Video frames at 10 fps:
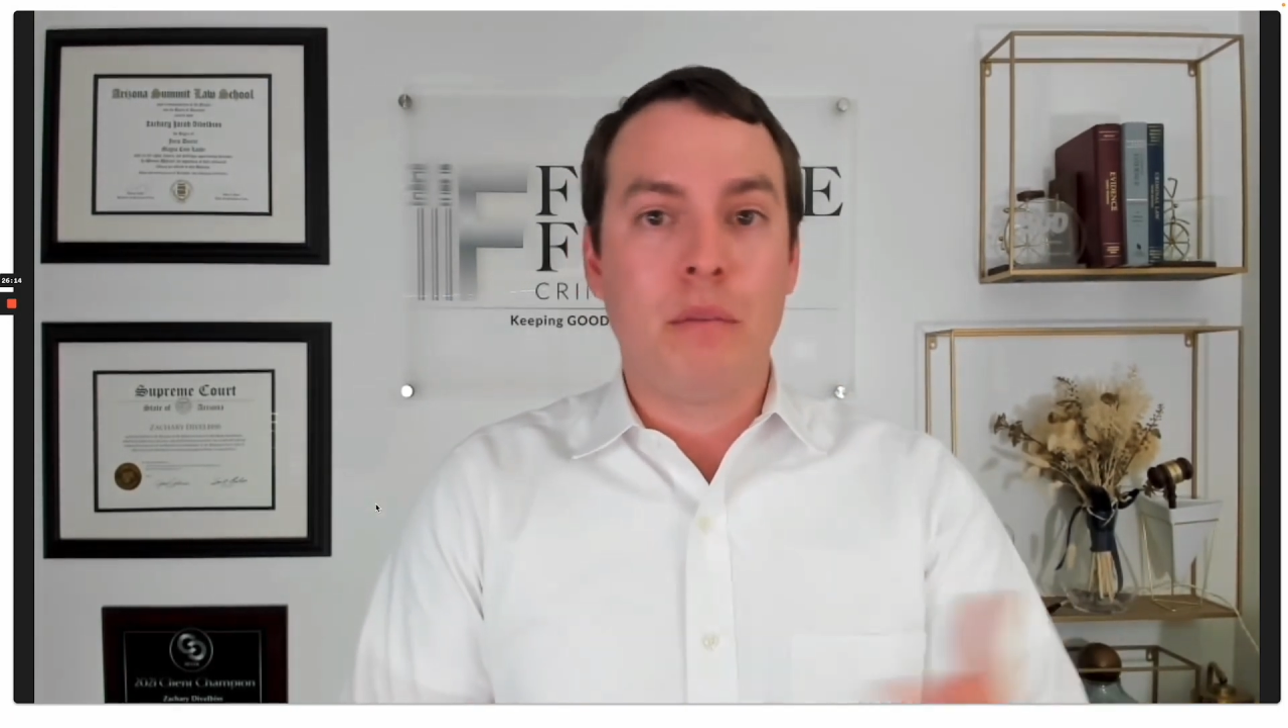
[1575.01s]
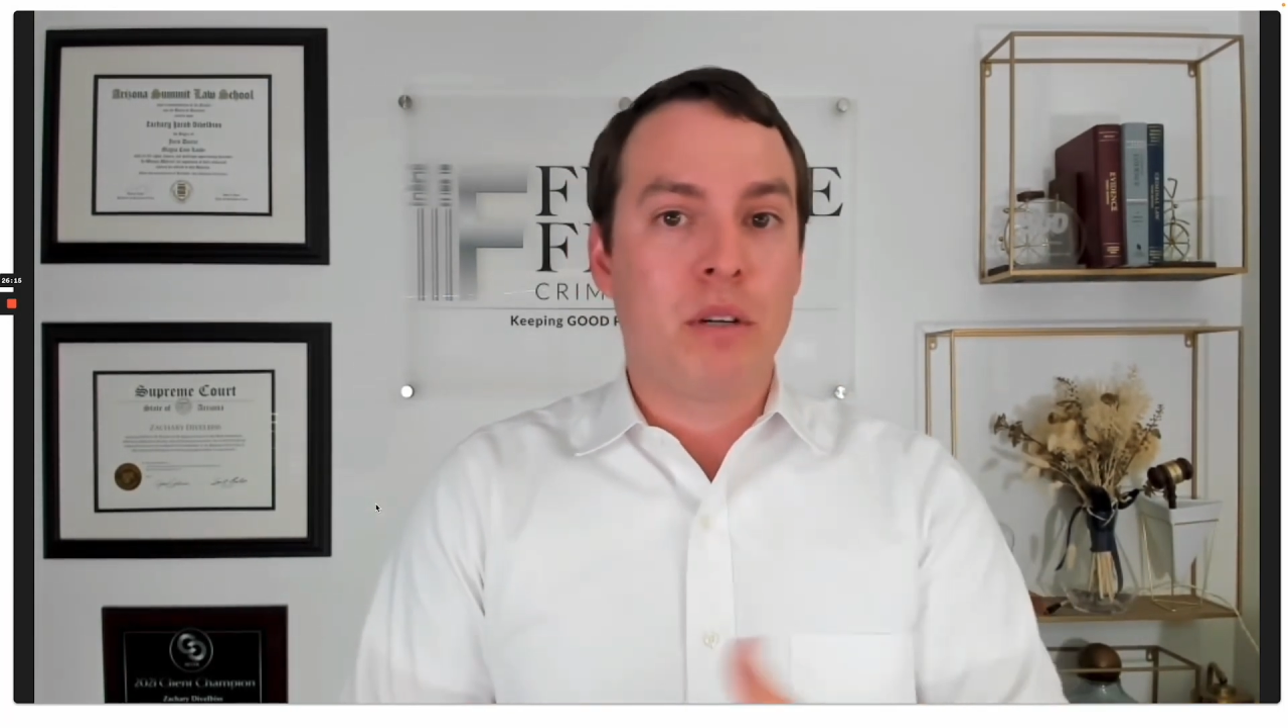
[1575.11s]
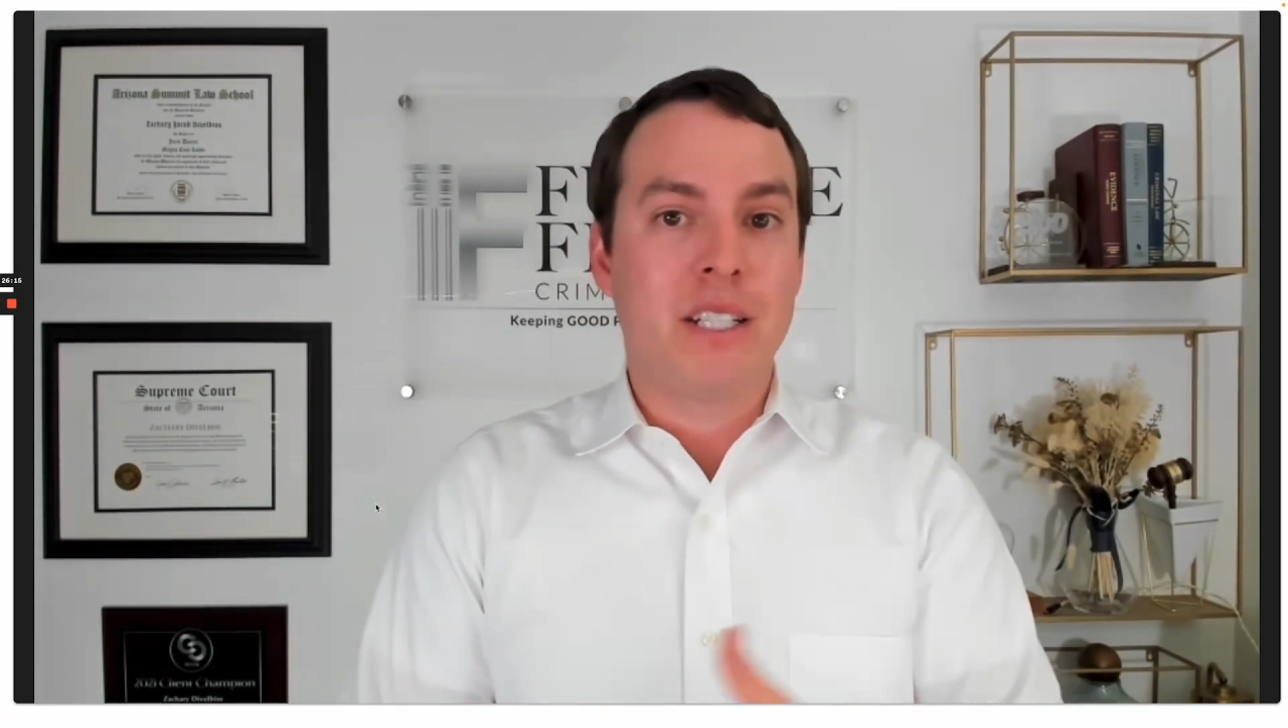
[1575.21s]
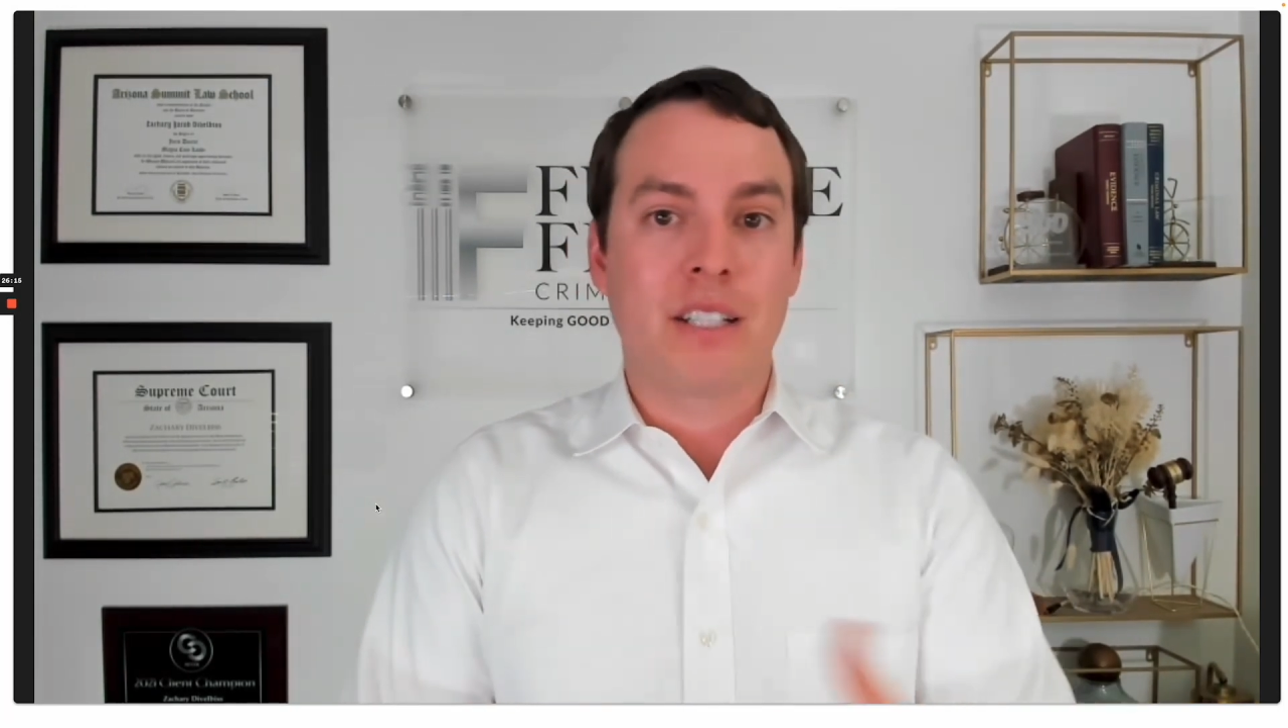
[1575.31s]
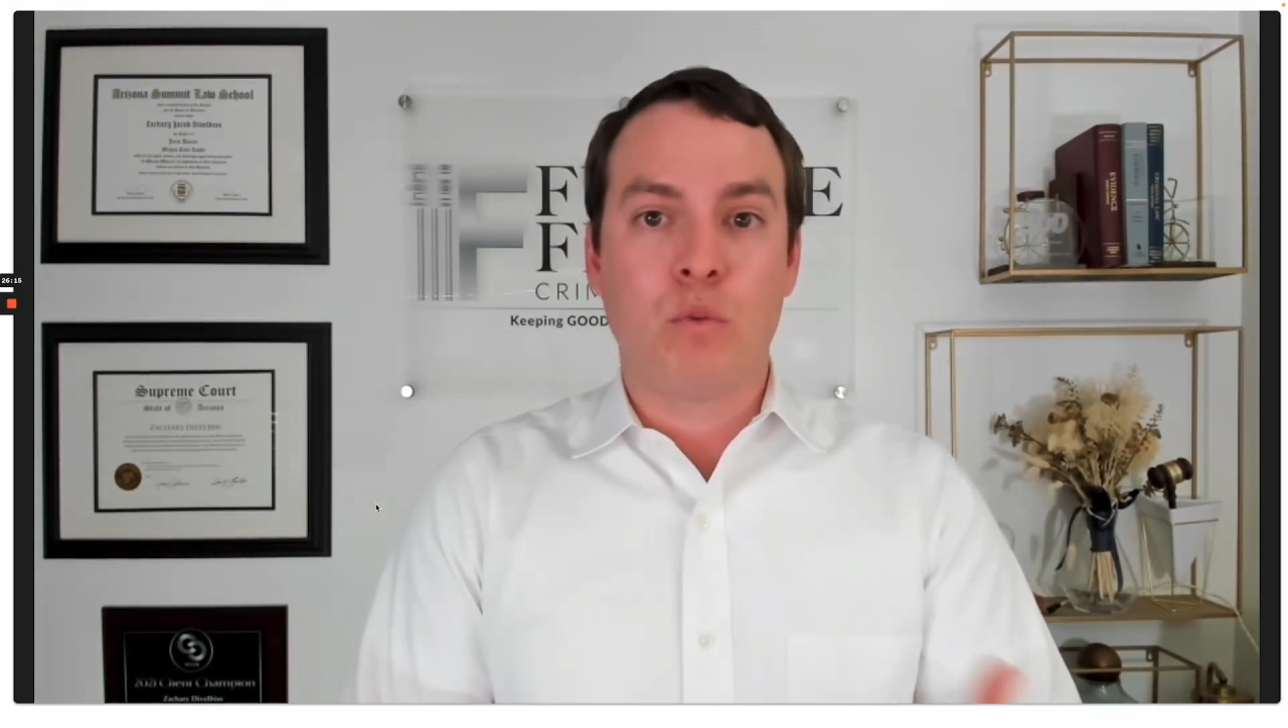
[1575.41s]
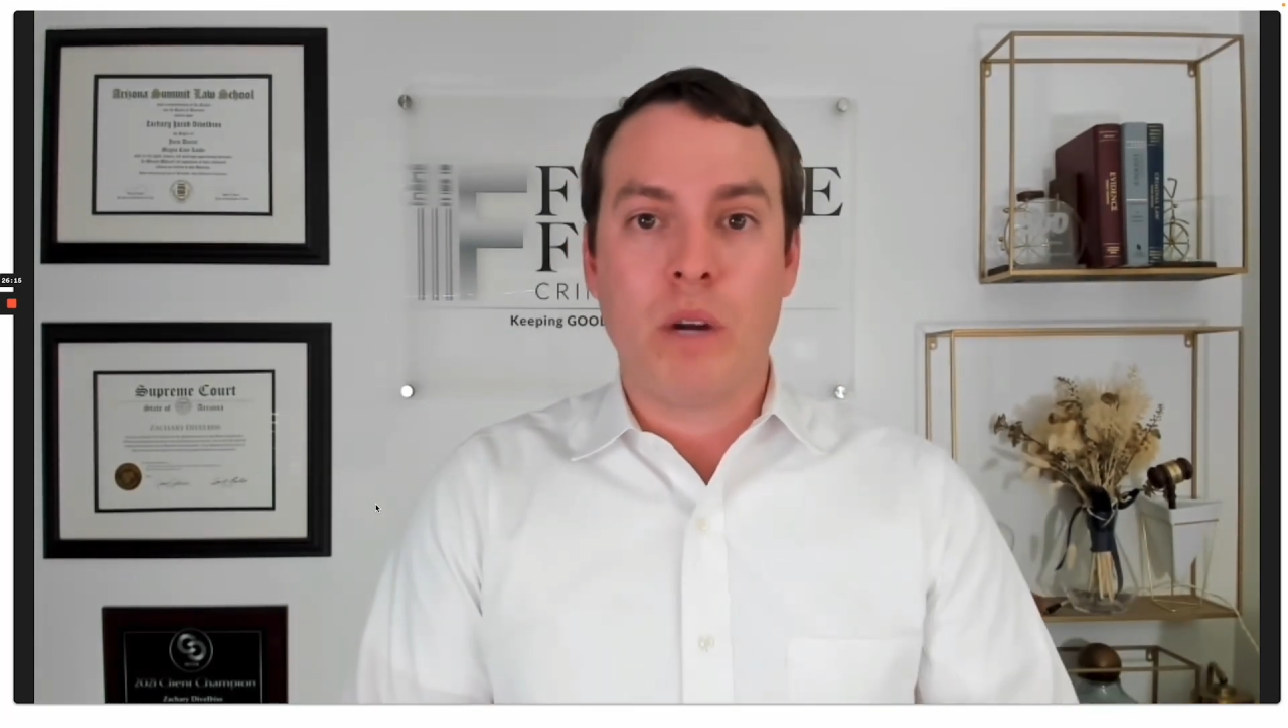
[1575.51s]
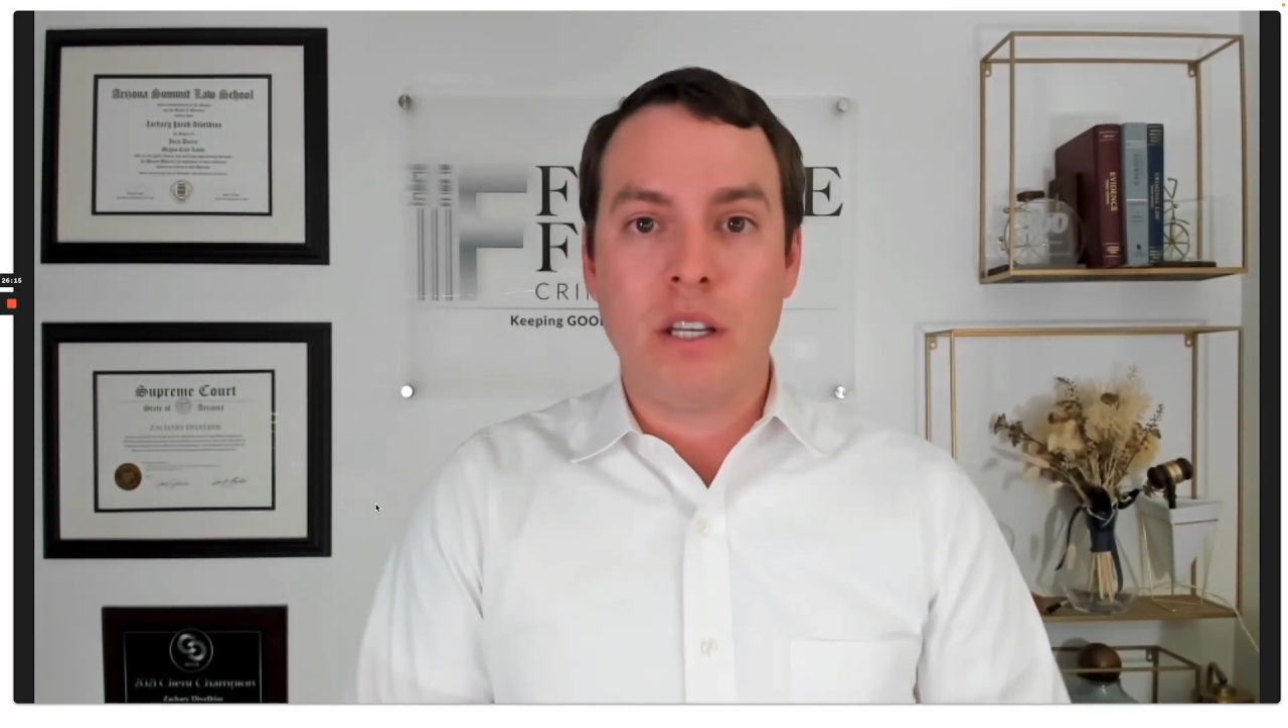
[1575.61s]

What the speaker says: predict when